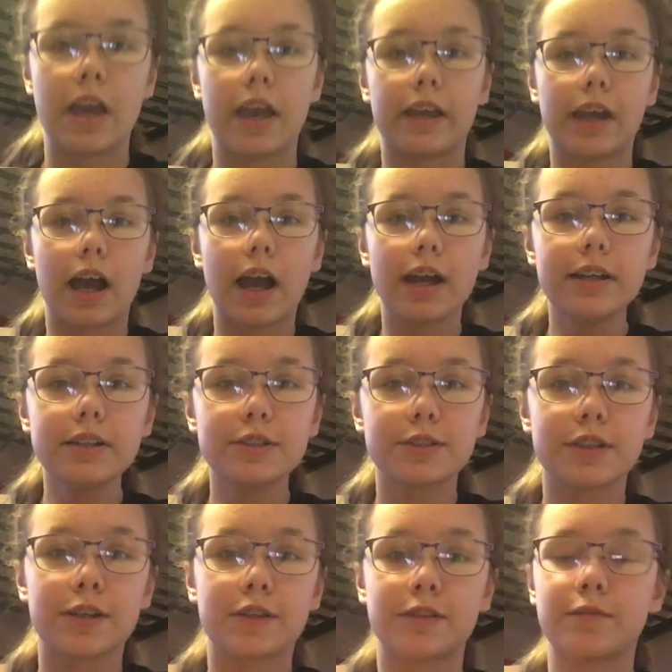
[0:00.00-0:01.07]
Hey
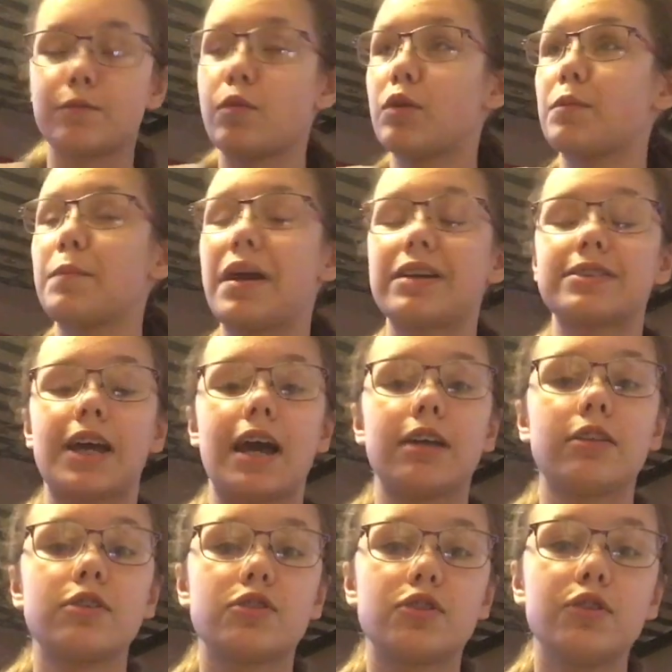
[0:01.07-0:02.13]
guys, welcome back to
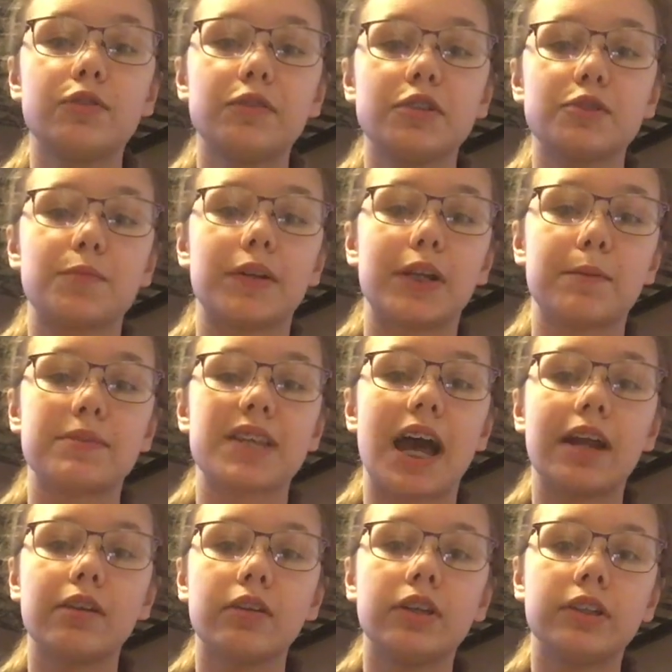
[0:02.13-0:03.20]
Adeline's Universe. My name is
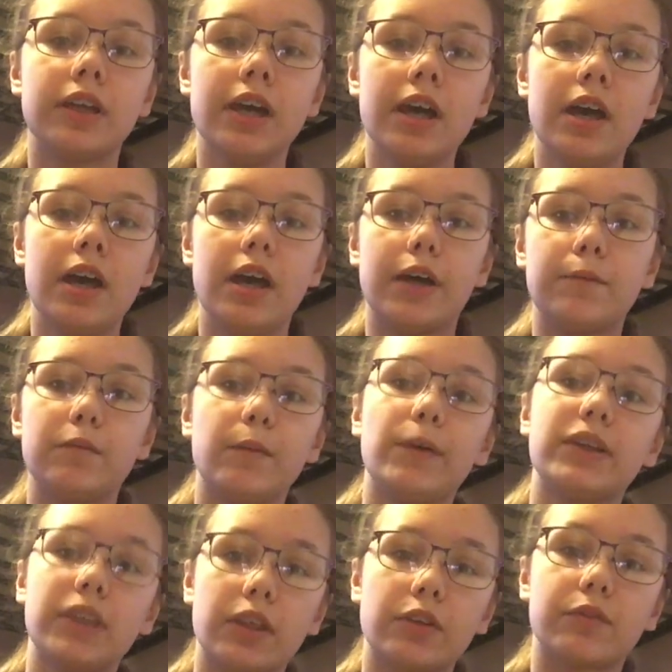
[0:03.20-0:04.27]
Adeline, and I'm
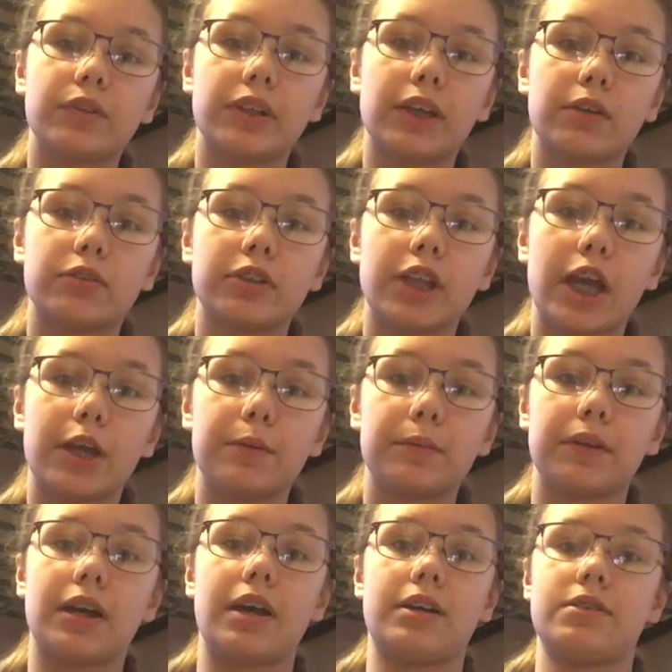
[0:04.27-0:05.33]
doing another video today
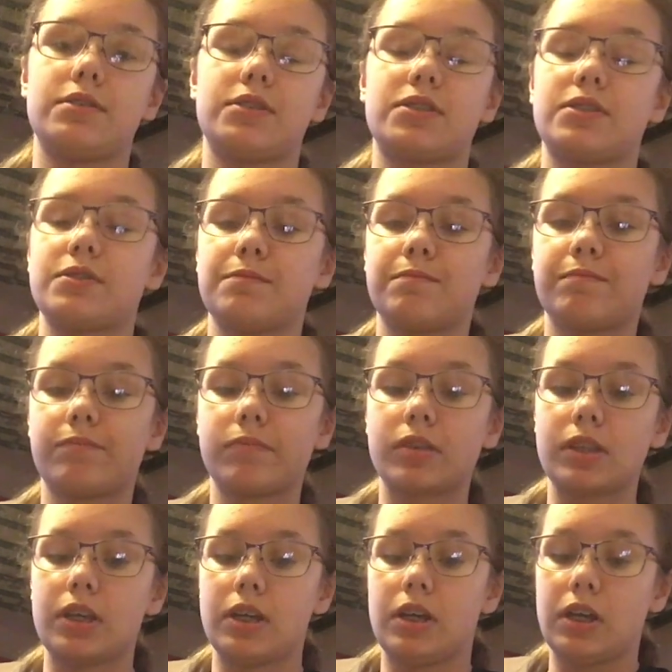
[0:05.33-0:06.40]
because,
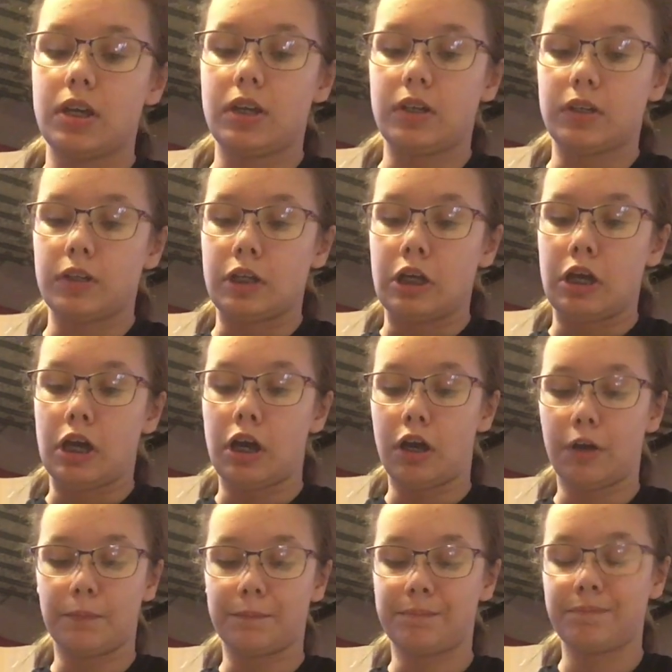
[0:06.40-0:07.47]

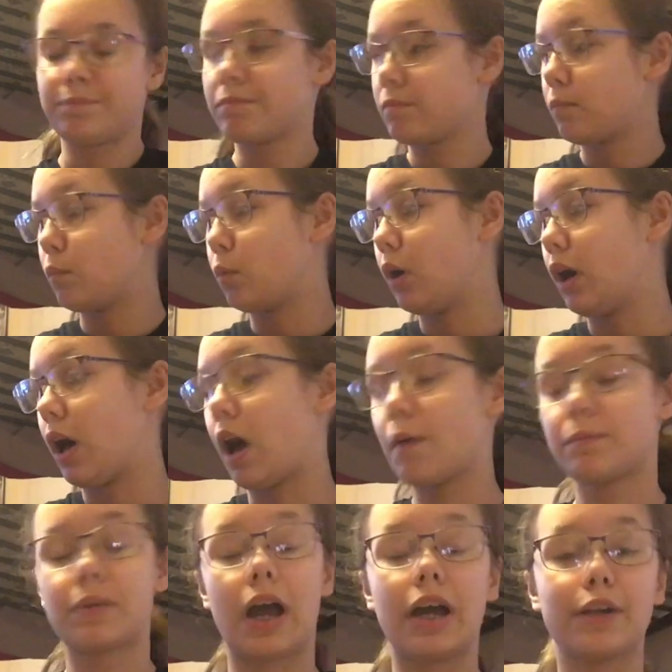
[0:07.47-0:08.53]
well,
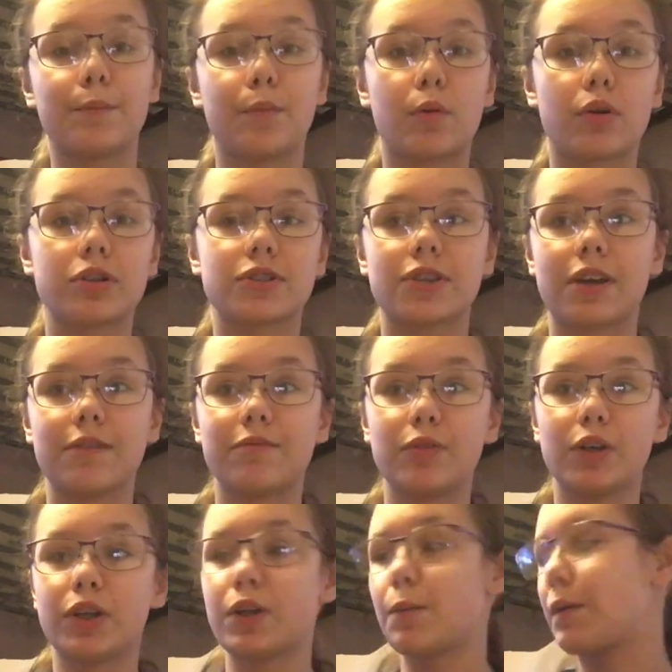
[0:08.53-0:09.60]
I'm kind of bored, so I
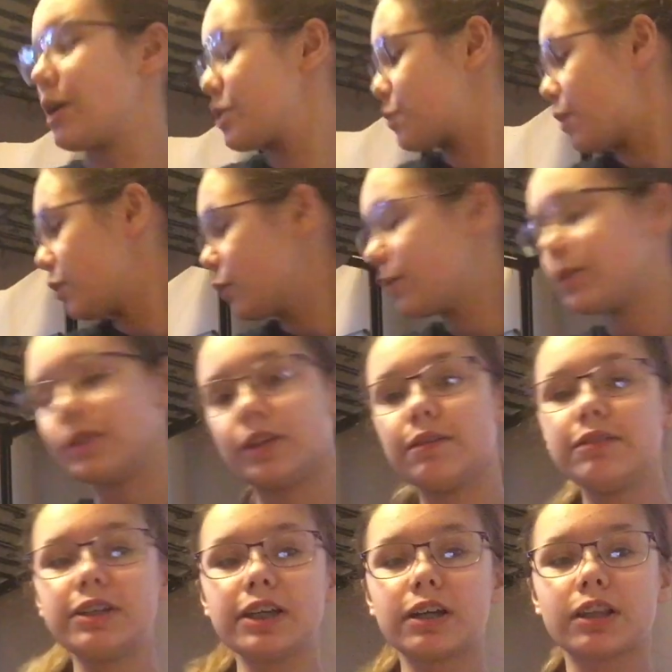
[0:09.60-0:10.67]
figured I might as well do a
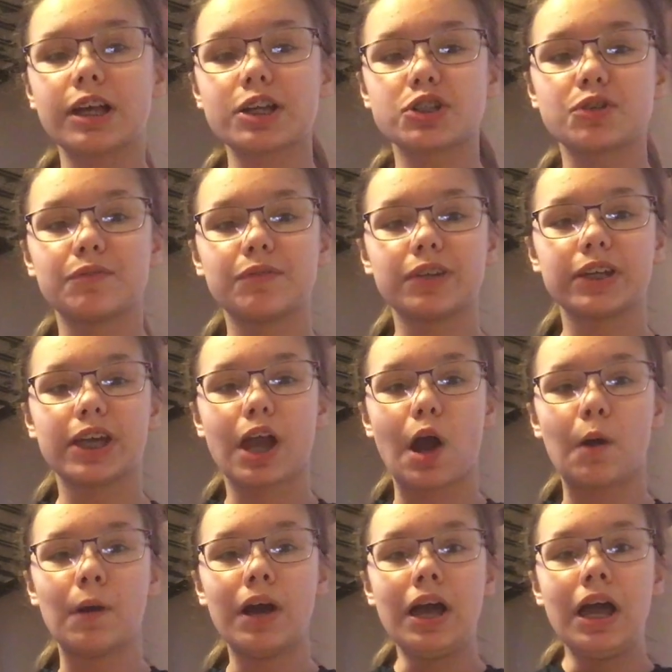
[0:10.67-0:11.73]
DVD collection
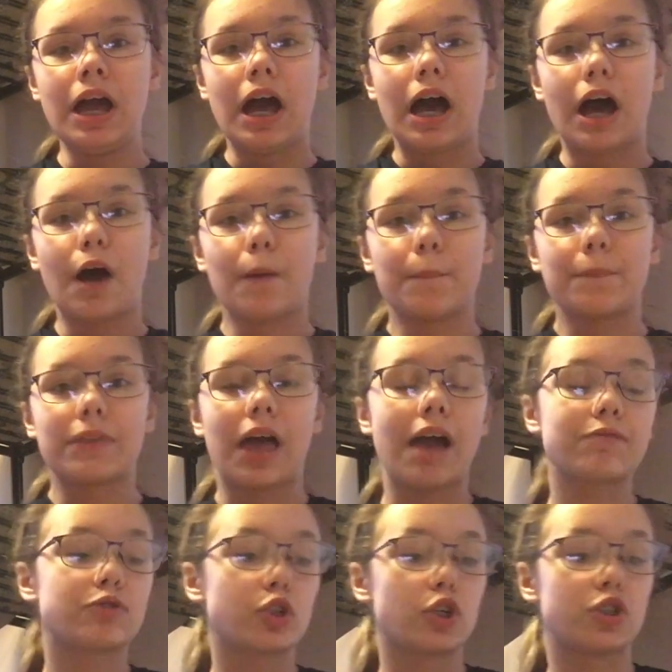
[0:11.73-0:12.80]
video.
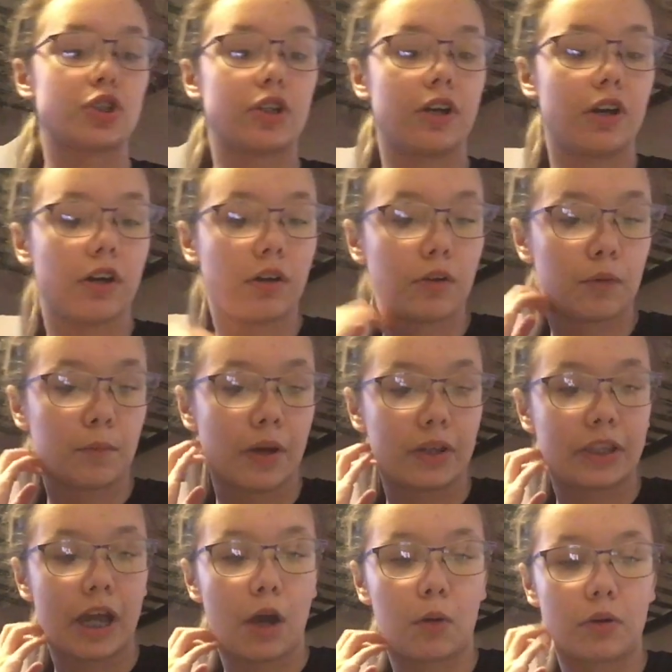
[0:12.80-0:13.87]
Have church in
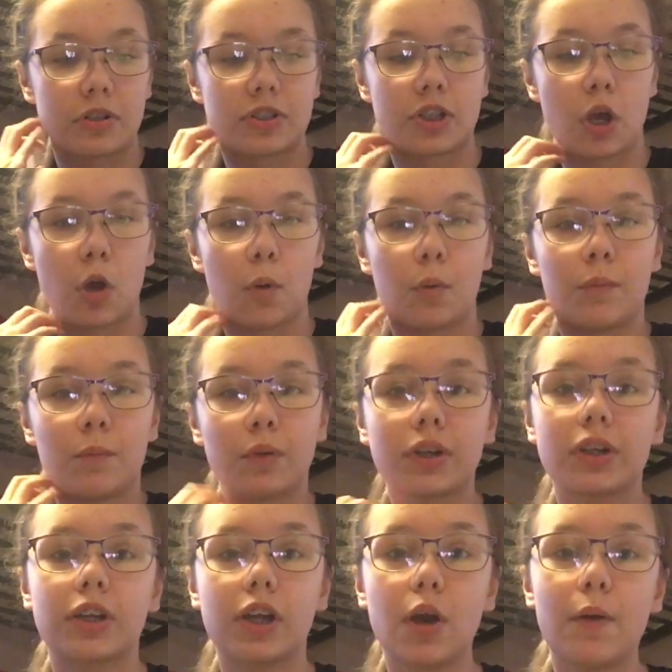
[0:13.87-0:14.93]
about an hour, so
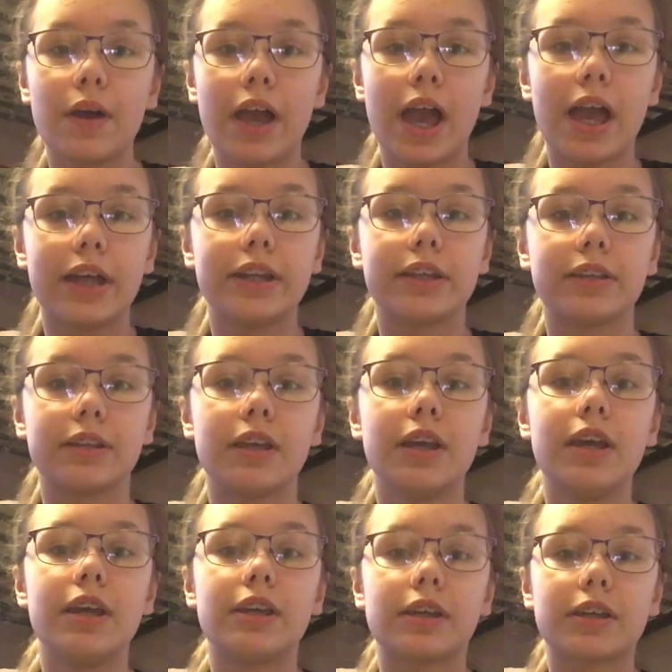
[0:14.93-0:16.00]
we're gonna go ahead and
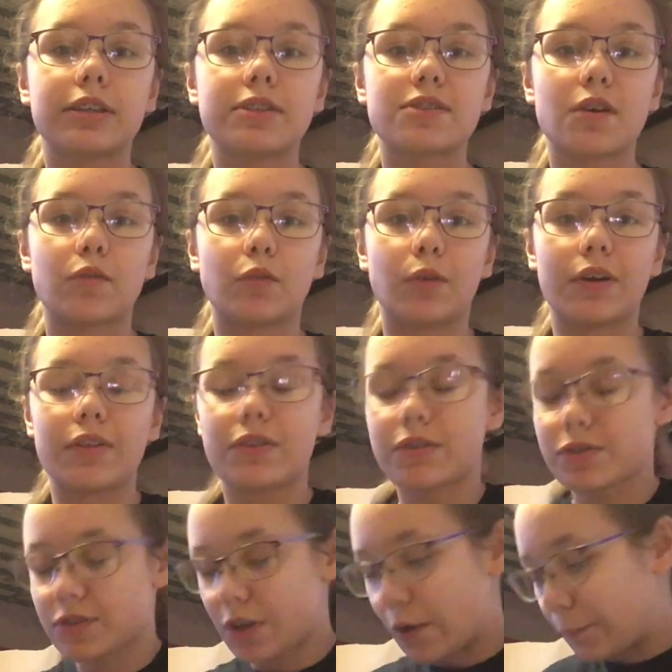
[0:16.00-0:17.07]
get this over with.
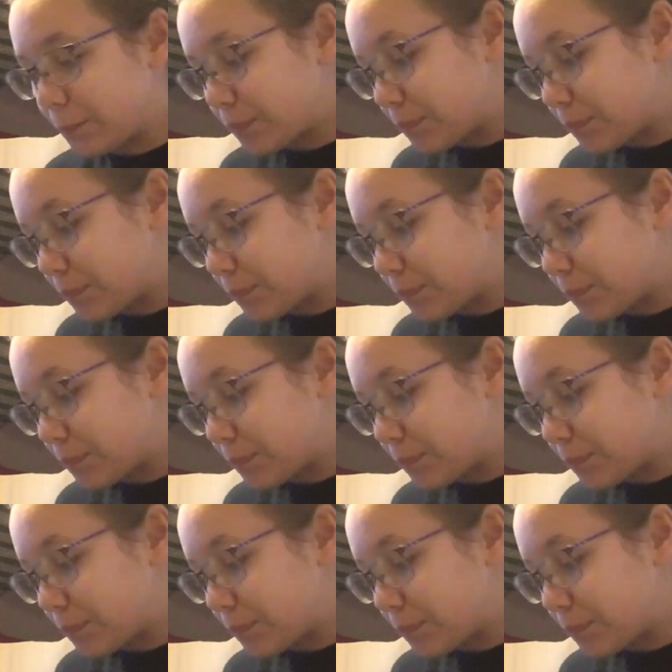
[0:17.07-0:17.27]
So,